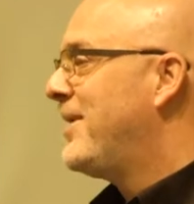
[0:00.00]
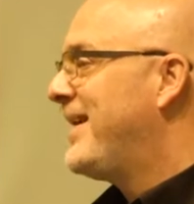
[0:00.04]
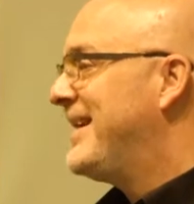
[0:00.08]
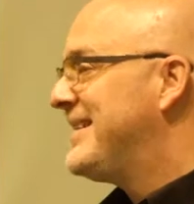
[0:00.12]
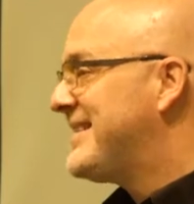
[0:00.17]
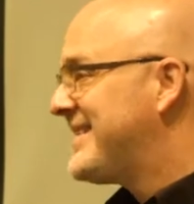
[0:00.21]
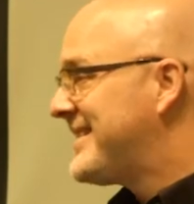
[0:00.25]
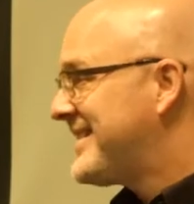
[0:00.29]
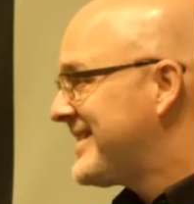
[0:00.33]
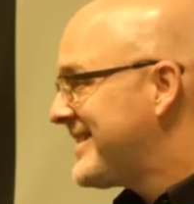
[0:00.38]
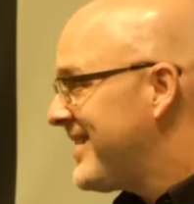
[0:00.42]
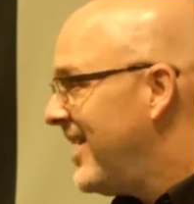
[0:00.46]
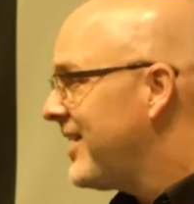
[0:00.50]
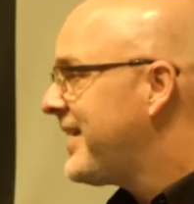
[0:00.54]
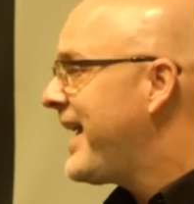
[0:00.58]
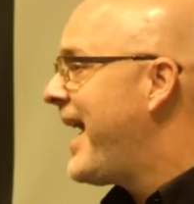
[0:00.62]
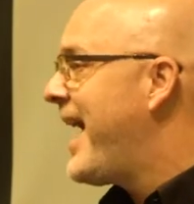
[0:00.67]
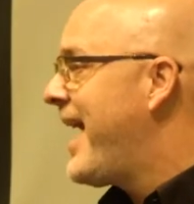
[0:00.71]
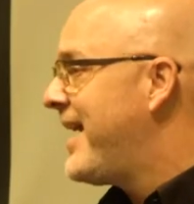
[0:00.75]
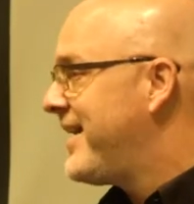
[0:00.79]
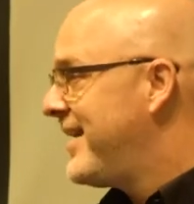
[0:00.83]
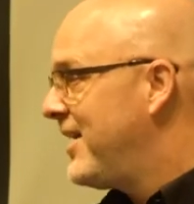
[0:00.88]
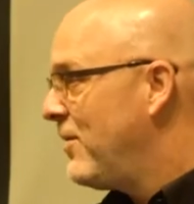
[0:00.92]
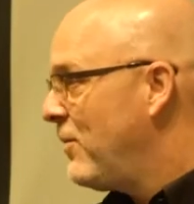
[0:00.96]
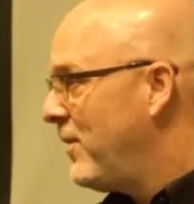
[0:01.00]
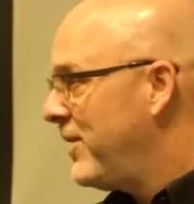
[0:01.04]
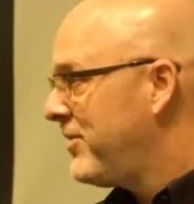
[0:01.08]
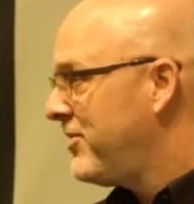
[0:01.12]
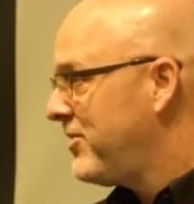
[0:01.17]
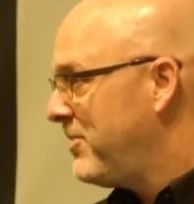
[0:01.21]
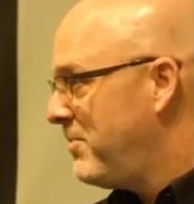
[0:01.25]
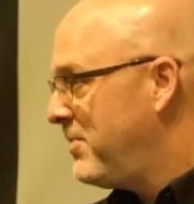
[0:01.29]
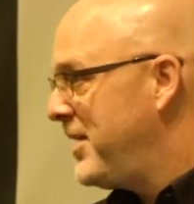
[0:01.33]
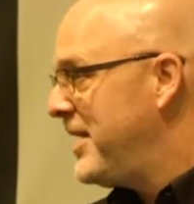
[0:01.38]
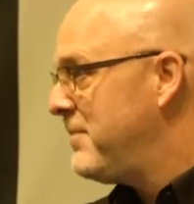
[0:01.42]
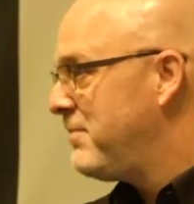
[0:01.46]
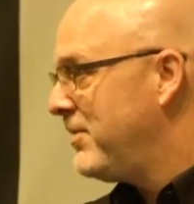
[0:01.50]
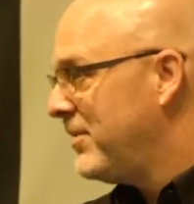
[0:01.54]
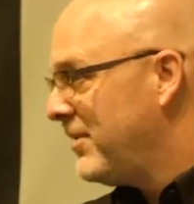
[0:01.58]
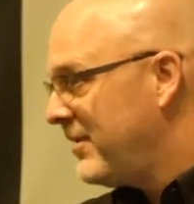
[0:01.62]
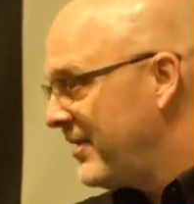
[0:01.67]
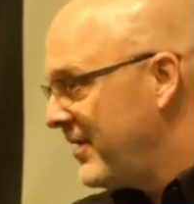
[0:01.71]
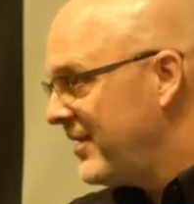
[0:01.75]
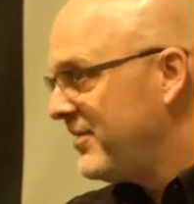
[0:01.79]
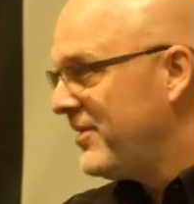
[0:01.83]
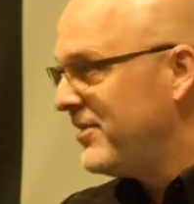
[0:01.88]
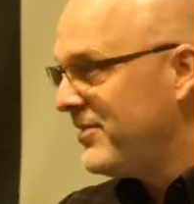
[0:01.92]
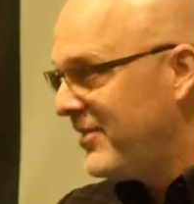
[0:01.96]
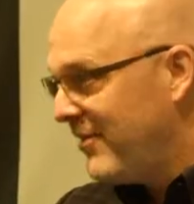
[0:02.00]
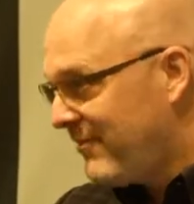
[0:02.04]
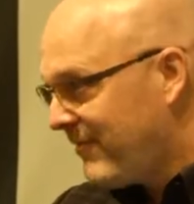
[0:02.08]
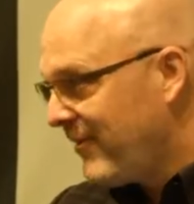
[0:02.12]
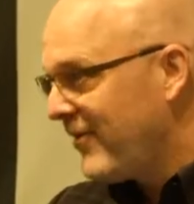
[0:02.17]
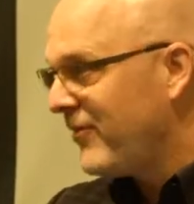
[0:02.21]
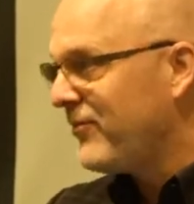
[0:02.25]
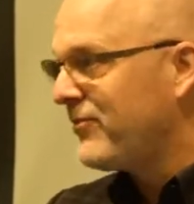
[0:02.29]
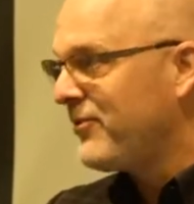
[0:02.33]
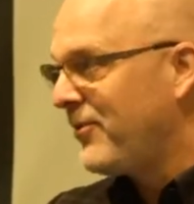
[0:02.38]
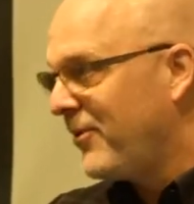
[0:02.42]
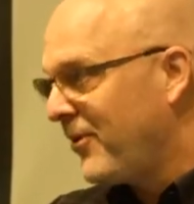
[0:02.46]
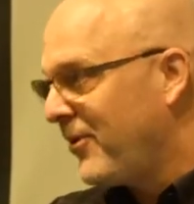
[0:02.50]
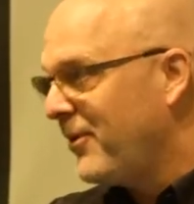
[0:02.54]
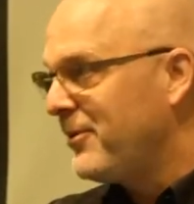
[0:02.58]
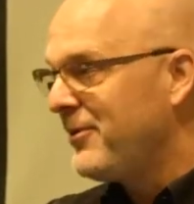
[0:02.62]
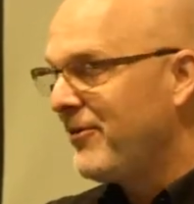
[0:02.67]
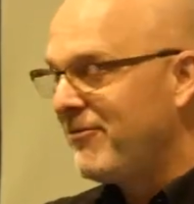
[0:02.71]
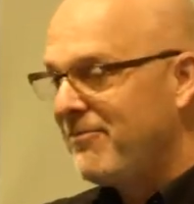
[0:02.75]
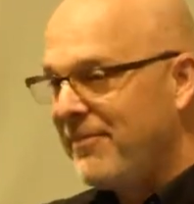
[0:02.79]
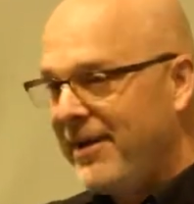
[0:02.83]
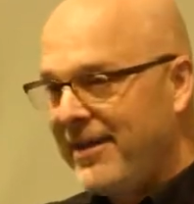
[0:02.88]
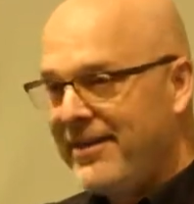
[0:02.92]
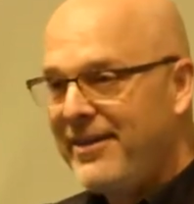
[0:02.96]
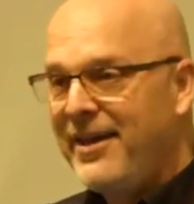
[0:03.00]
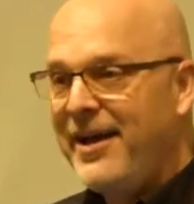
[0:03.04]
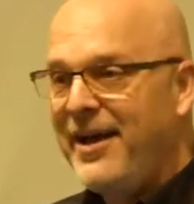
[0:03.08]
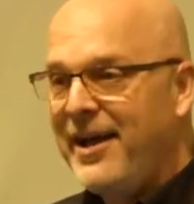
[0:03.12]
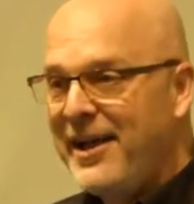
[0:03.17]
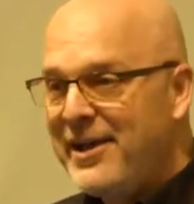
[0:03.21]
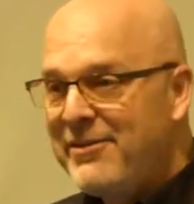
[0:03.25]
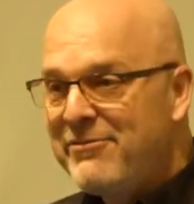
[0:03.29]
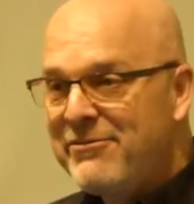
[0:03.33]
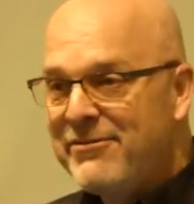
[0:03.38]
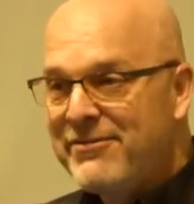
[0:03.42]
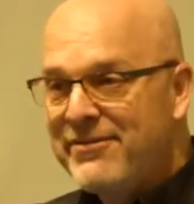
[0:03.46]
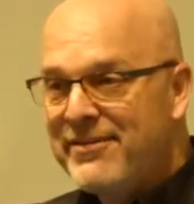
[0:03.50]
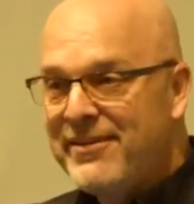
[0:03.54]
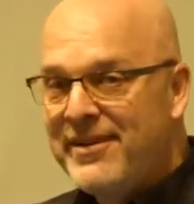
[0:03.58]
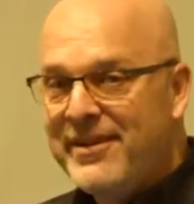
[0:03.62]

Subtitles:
I suck at it with the people in the first circle of my life.